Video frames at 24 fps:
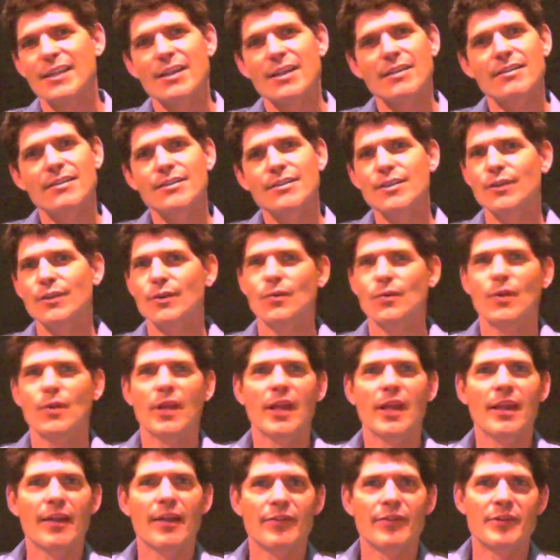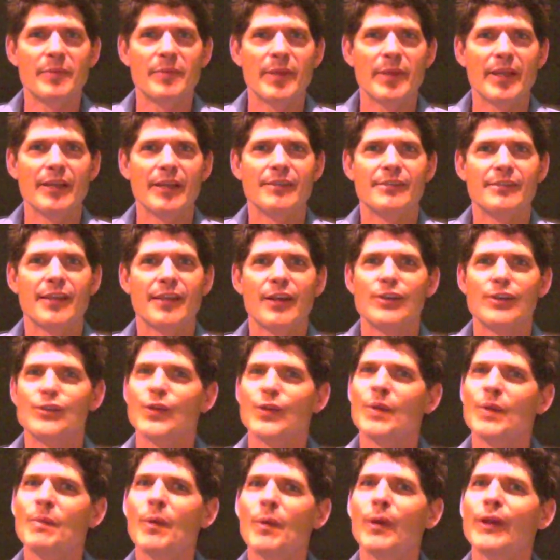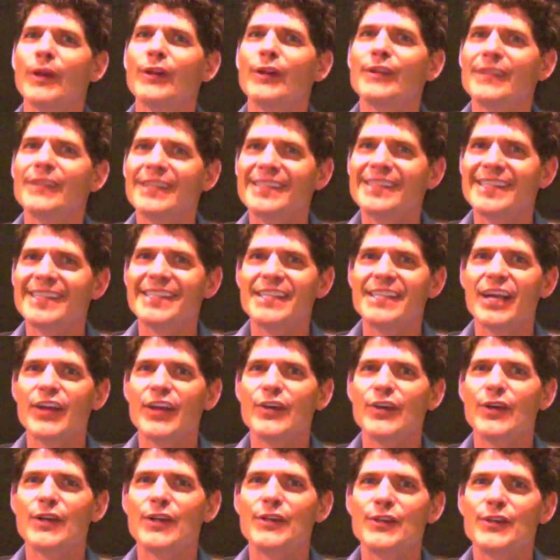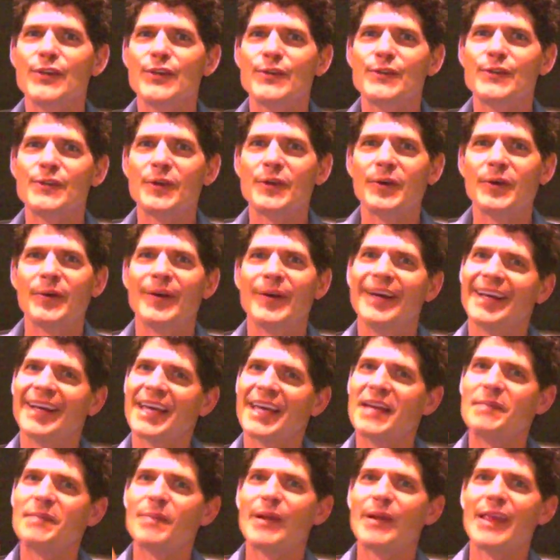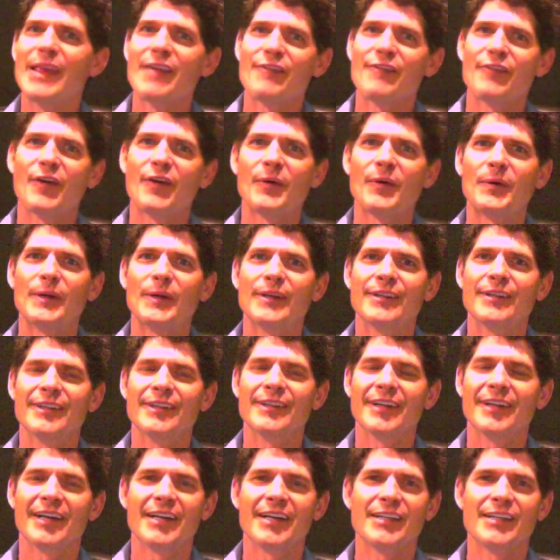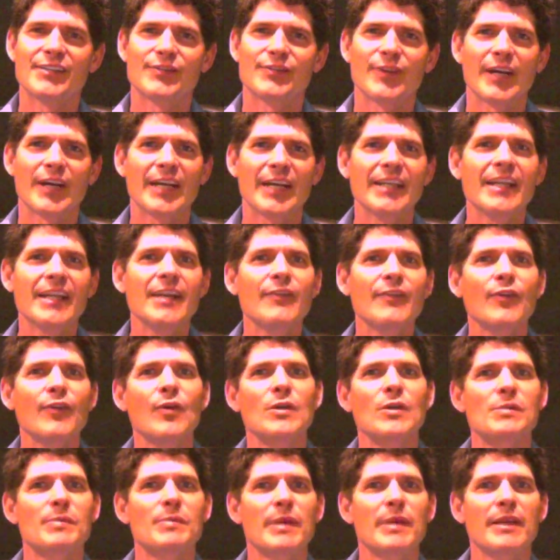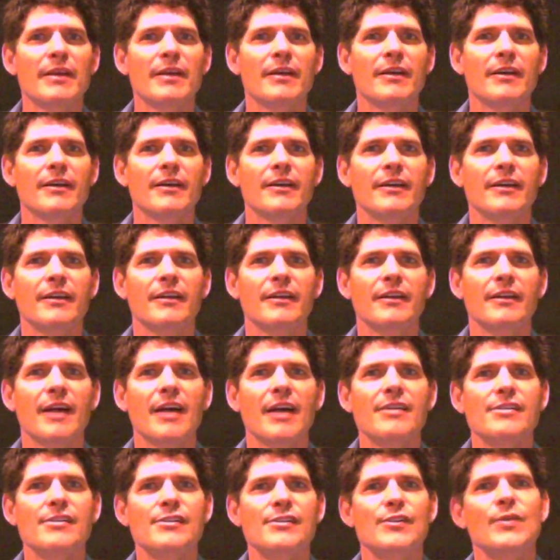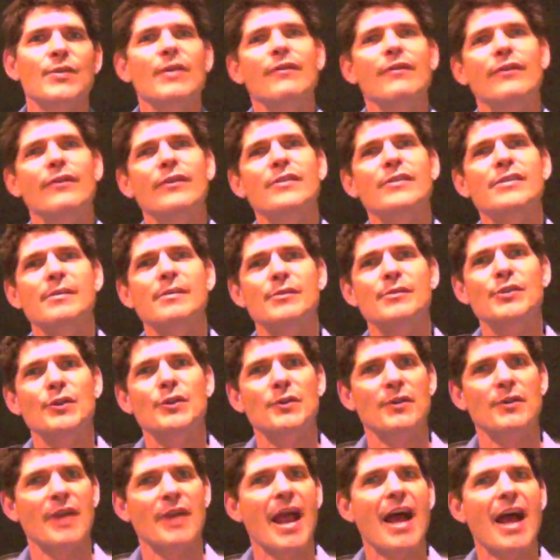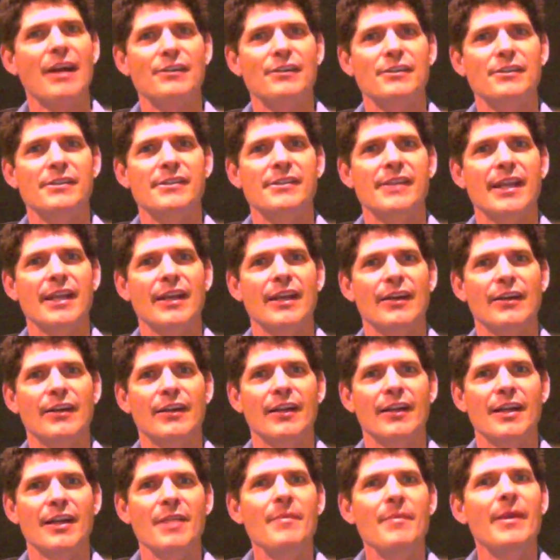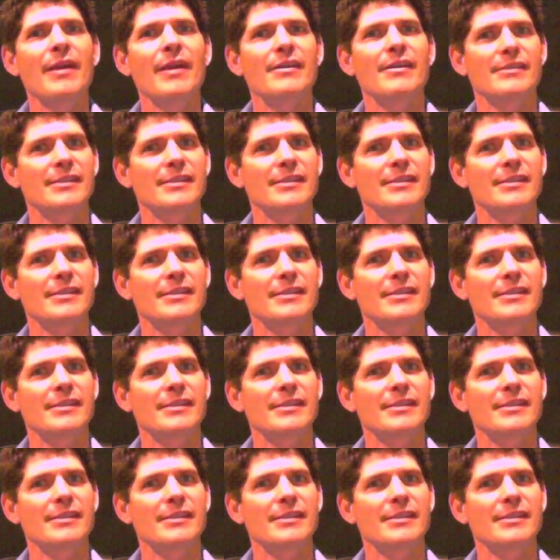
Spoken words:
children really love to be scared. So the more little detail you can do to kind of bring that forward is fine. And of course be conscious too if some children are actually scared because the